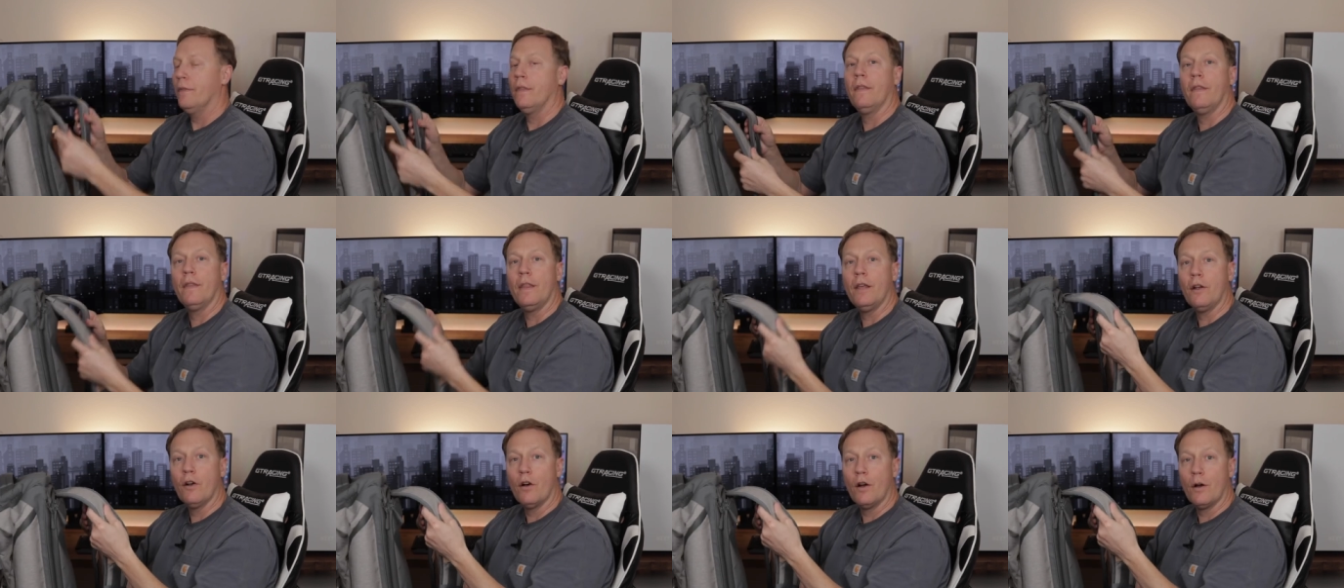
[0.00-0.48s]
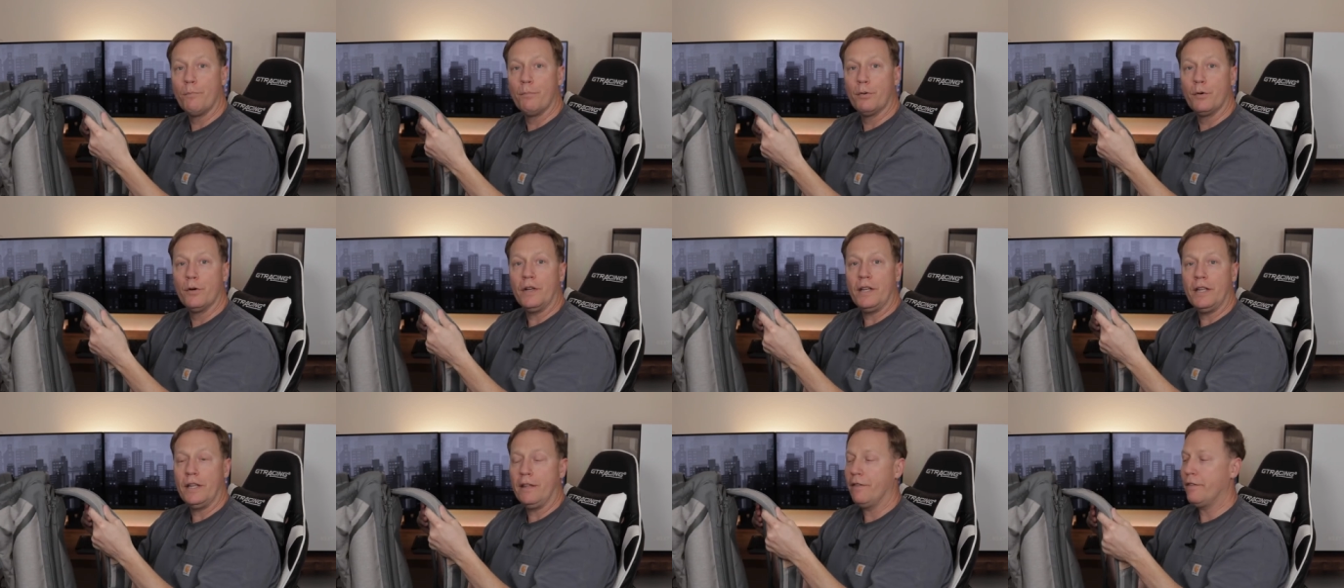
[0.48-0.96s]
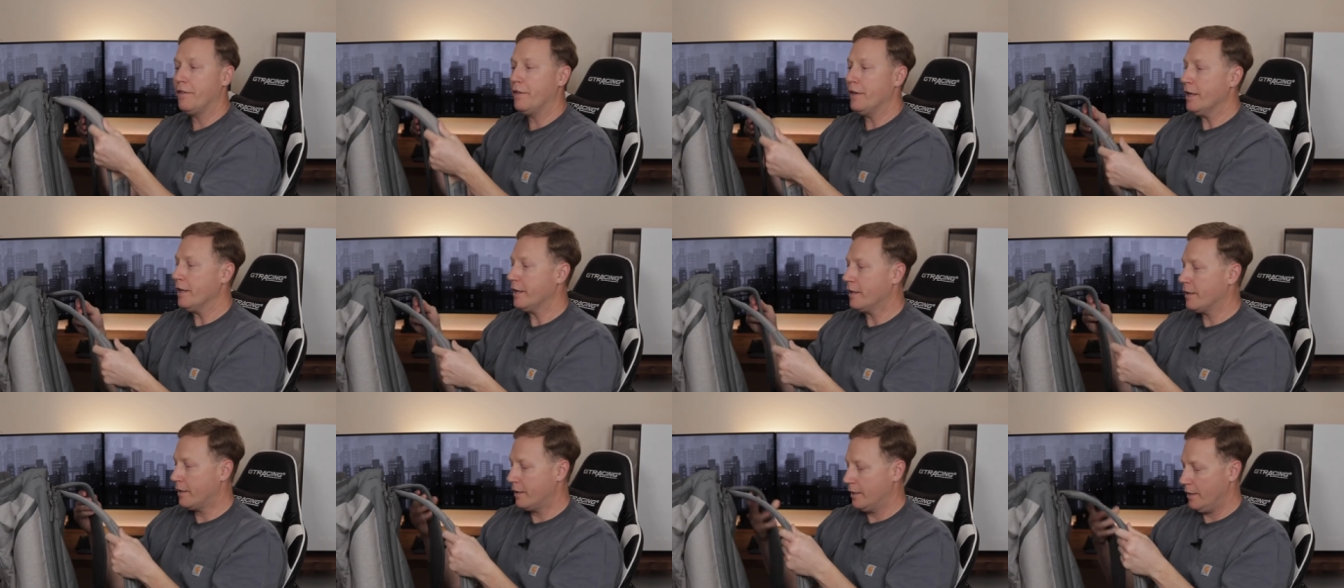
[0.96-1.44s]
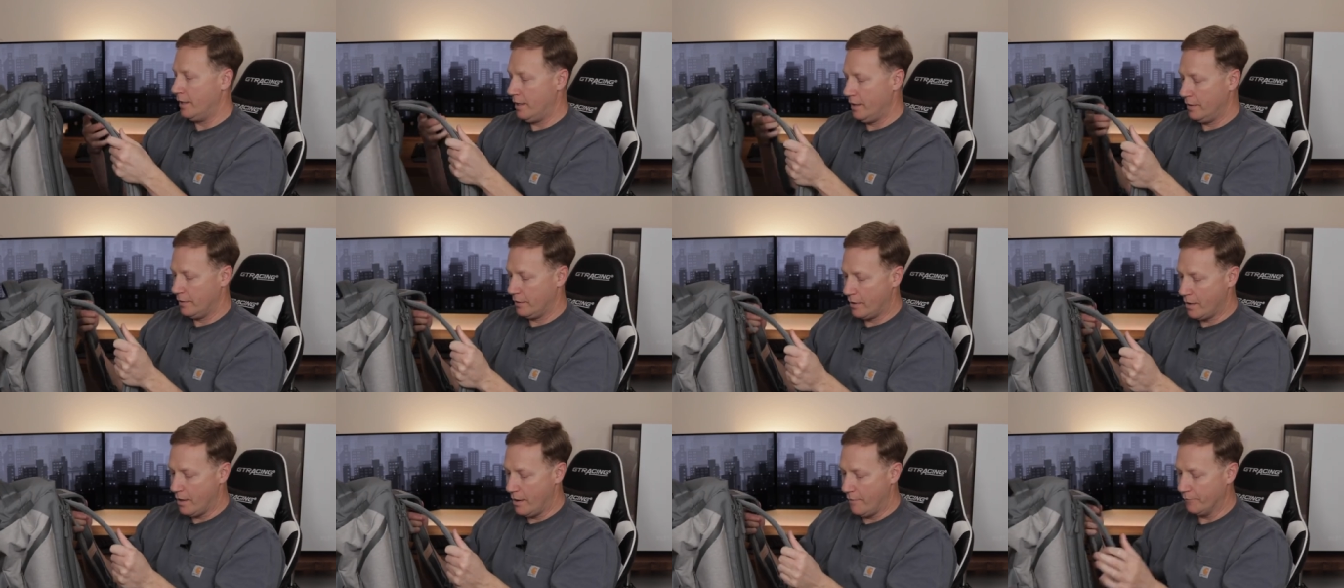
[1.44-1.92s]
They are pretty thick
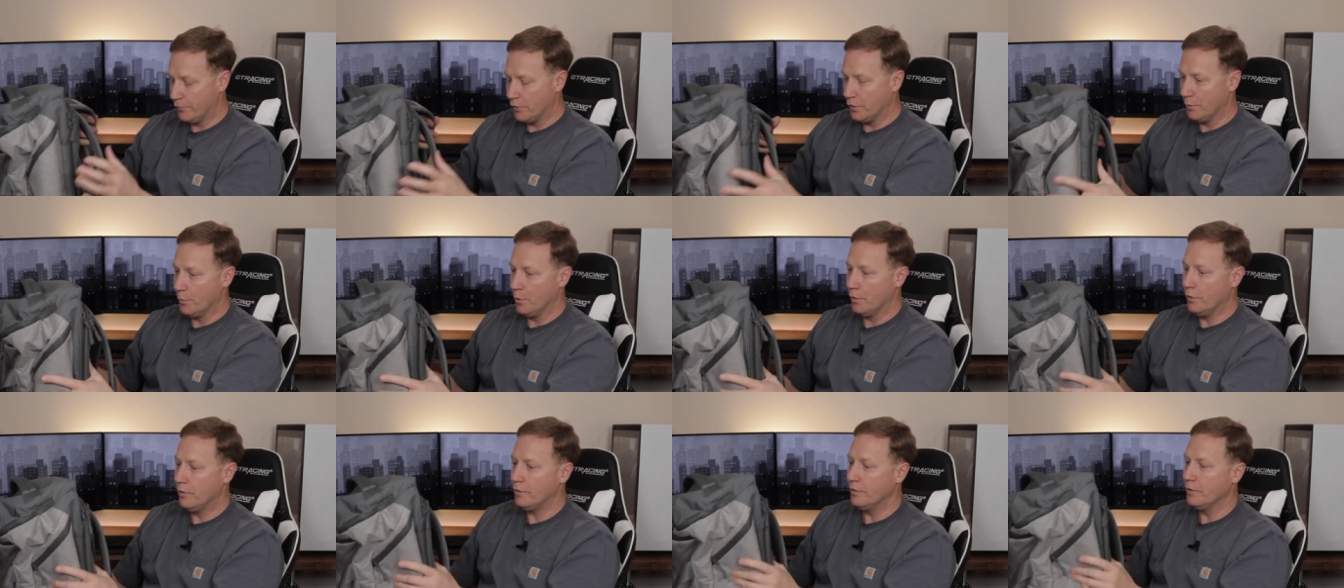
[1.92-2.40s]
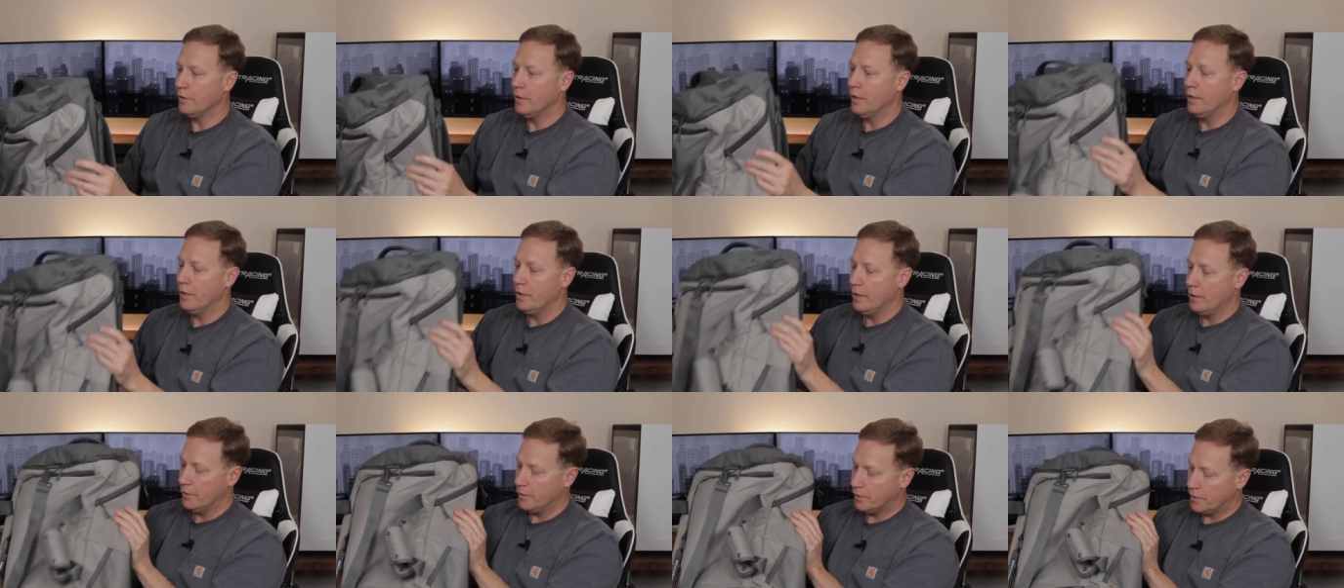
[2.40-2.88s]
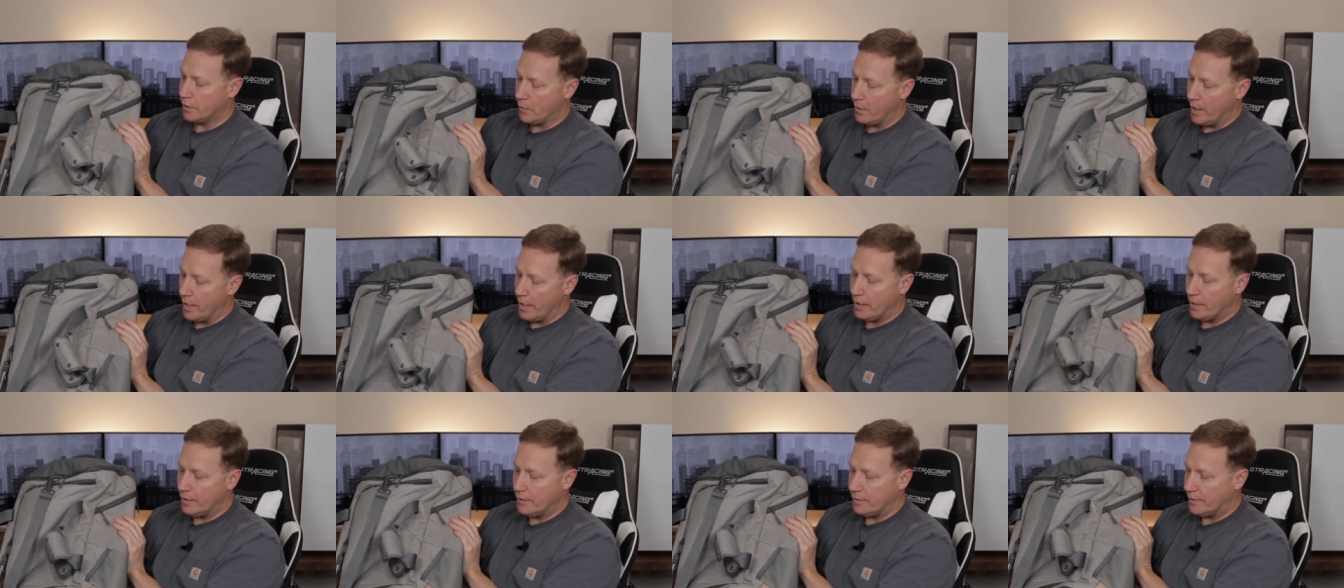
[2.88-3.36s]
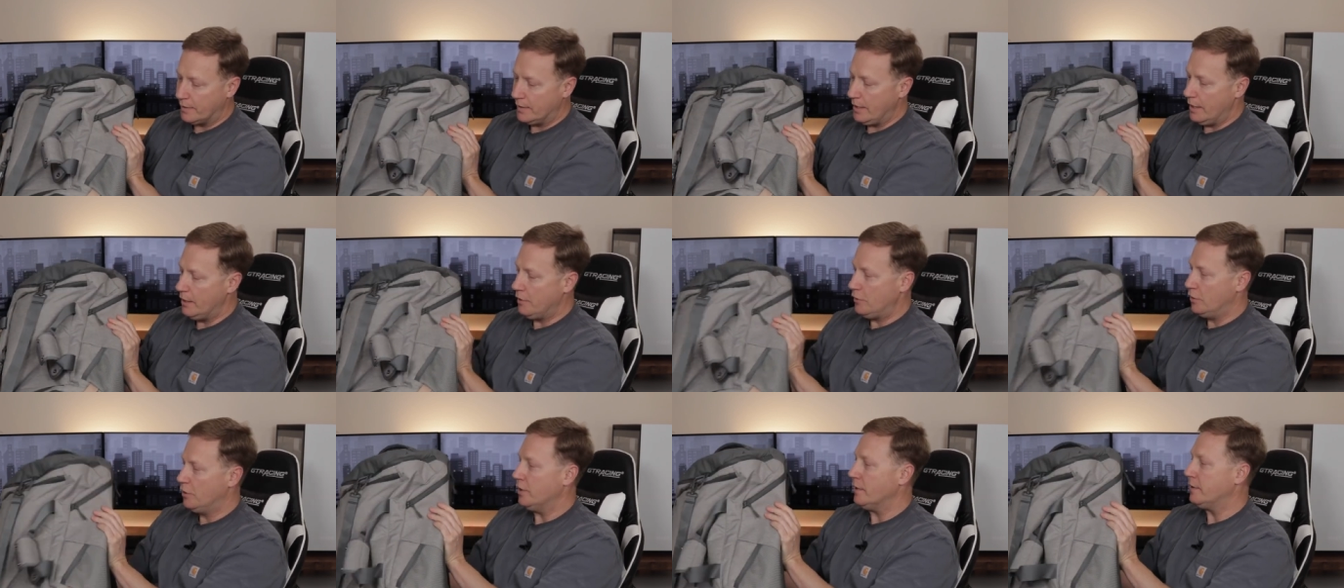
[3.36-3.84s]
and comfortable so I can
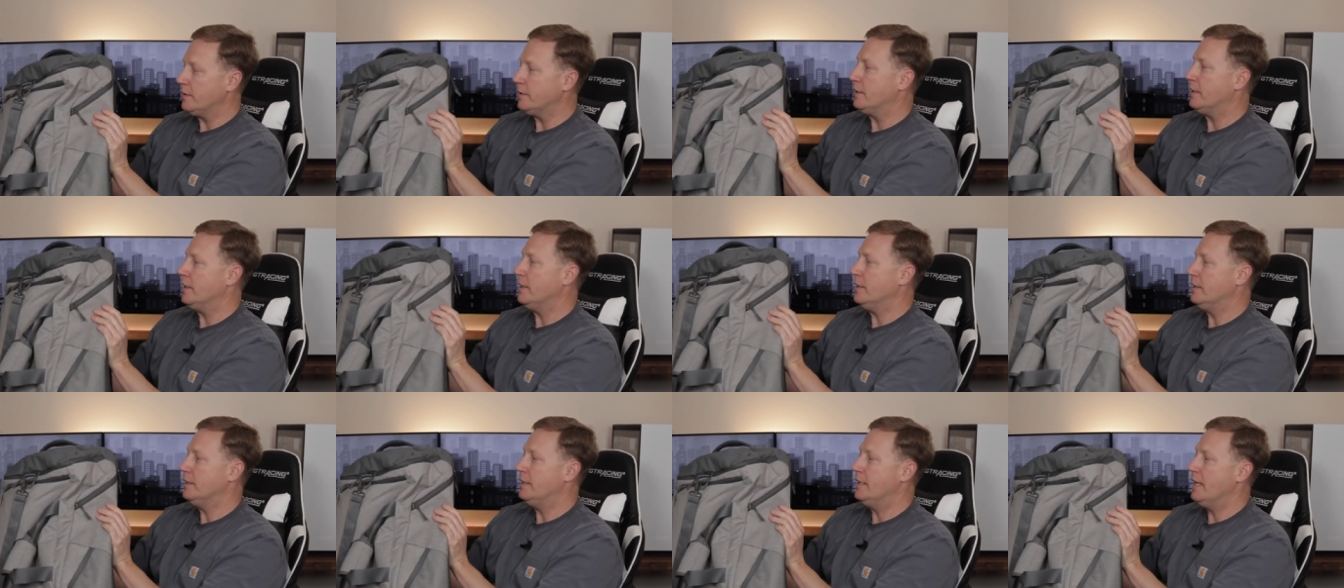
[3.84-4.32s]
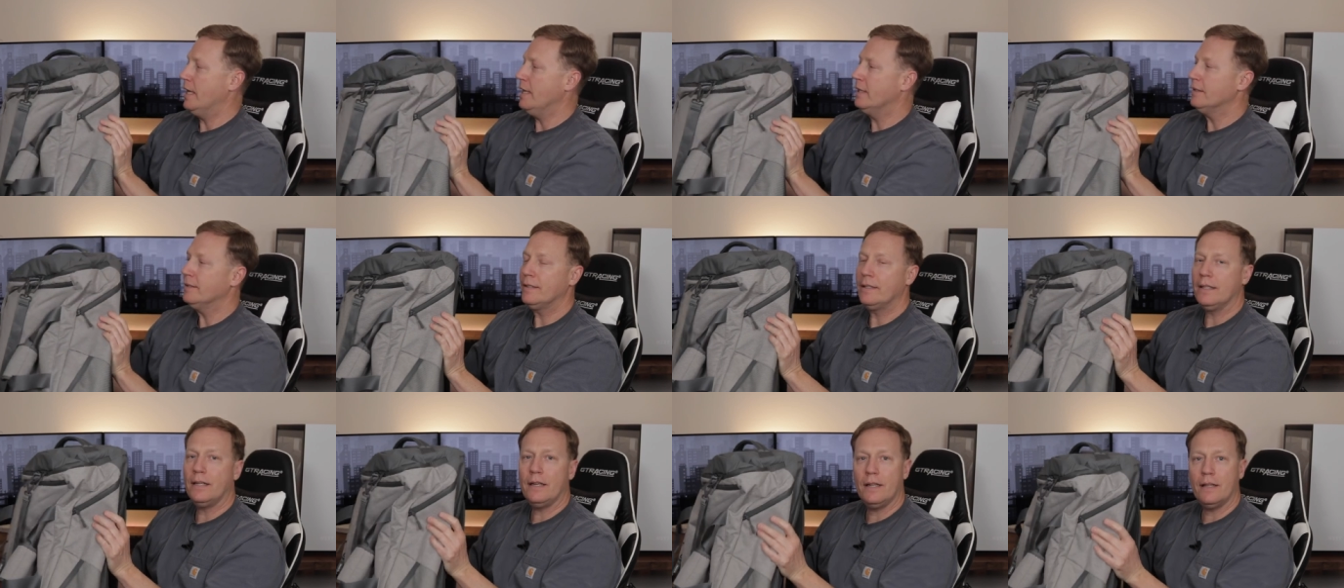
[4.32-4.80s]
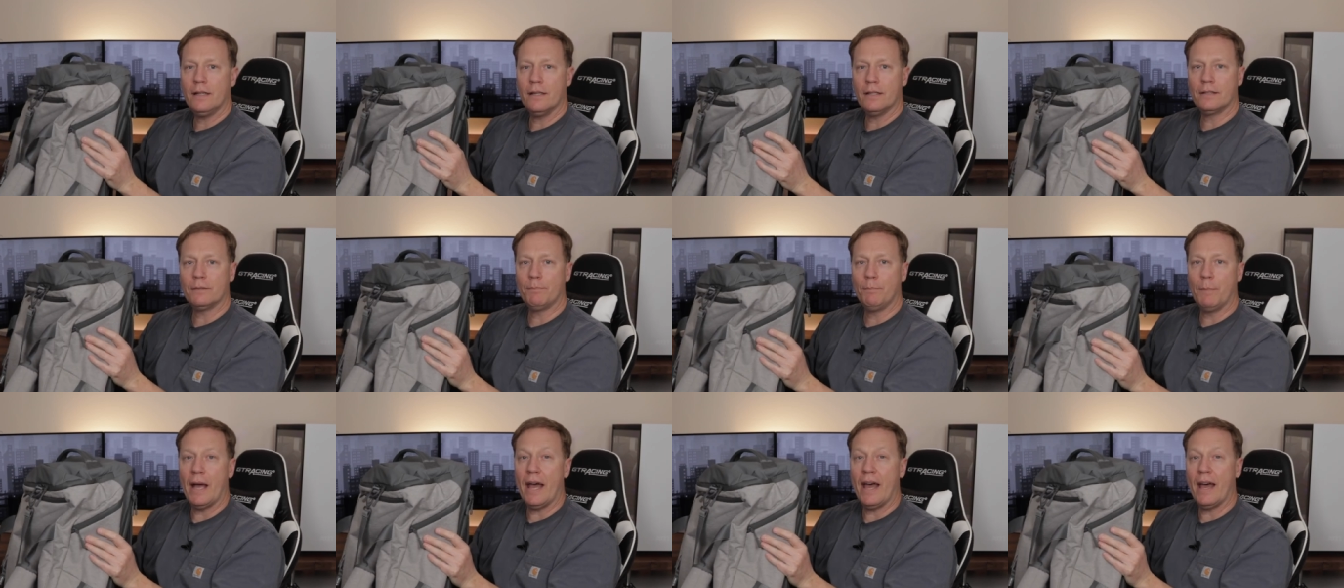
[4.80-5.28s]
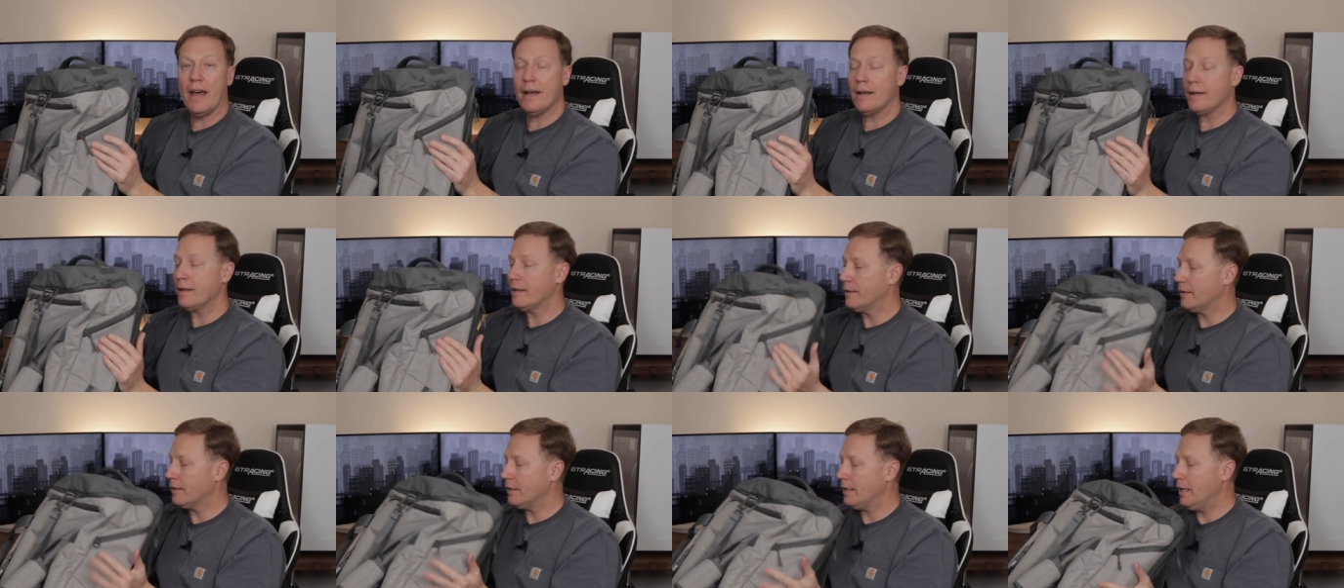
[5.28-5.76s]
see just the density of this
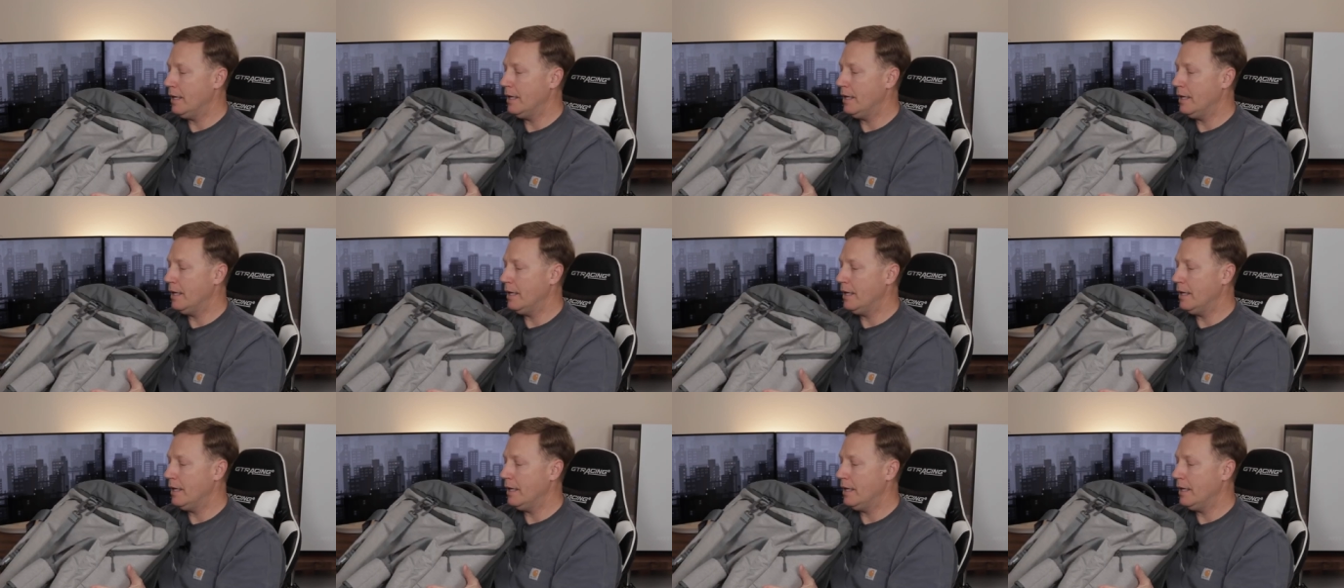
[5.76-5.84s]
bag.